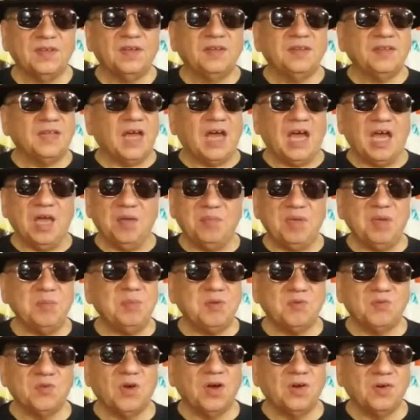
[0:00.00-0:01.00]
Now I may
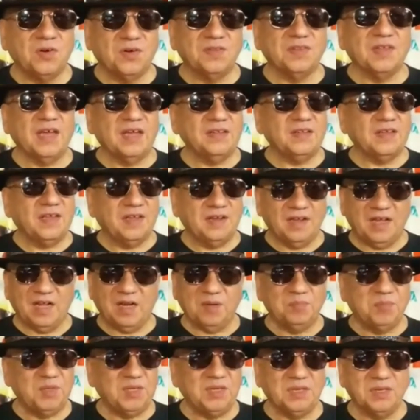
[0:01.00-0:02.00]
be wrong on that, and
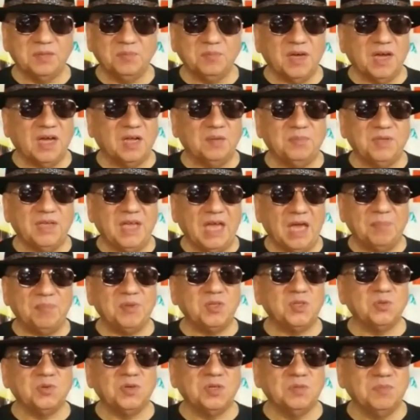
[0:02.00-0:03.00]
I'll be
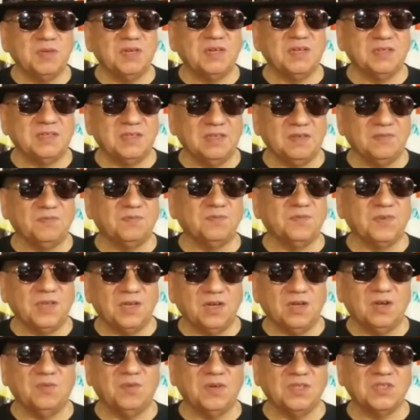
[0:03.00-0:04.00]
happy to admit it if
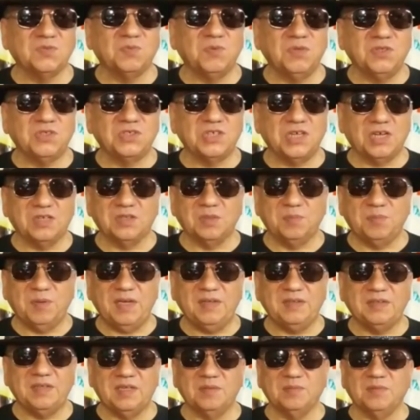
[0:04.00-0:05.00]
once we check the
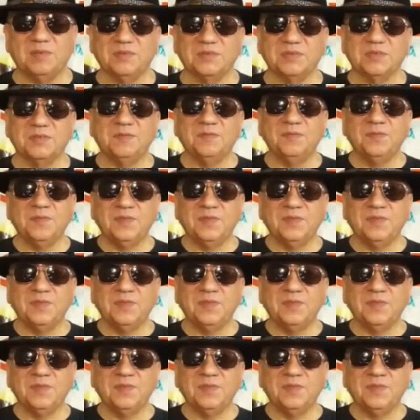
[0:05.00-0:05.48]
pay tables.